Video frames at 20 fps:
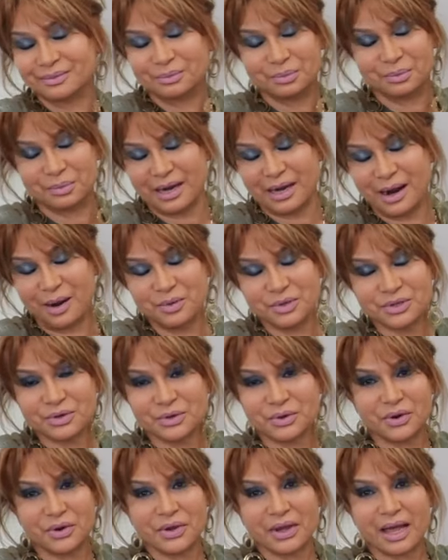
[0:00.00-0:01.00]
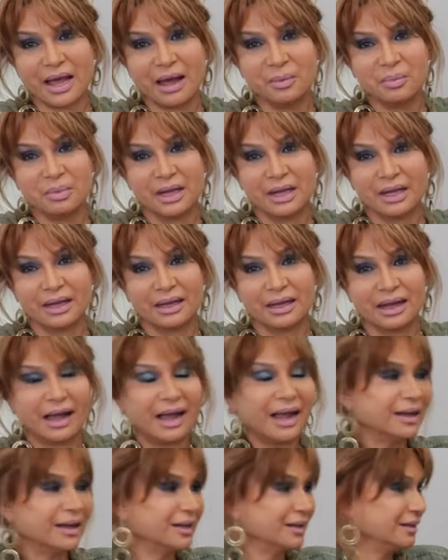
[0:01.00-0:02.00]
when I was growing up,
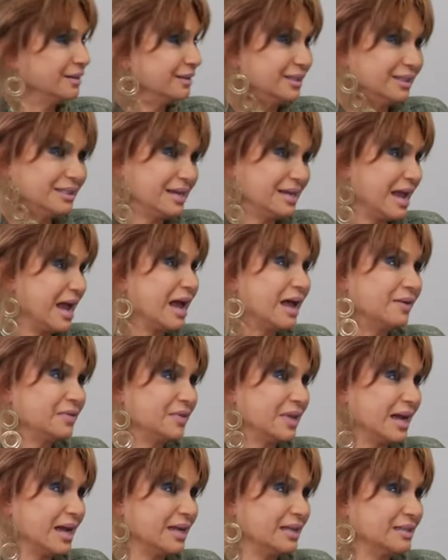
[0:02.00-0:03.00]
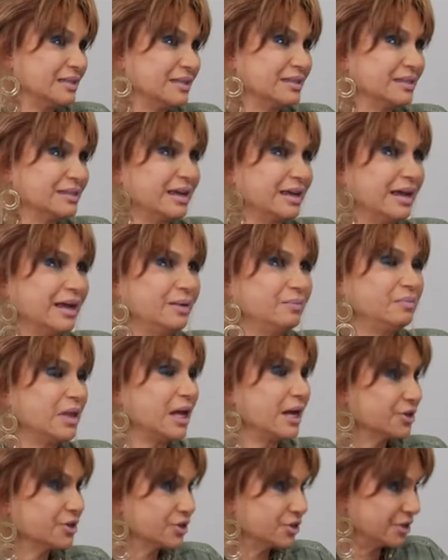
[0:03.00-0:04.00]
I didn't have that
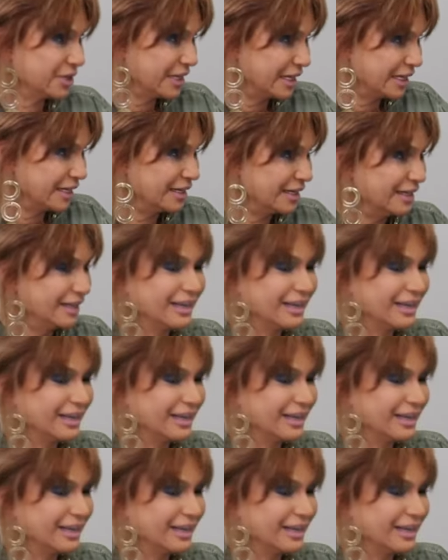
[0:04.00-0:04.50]
luxury.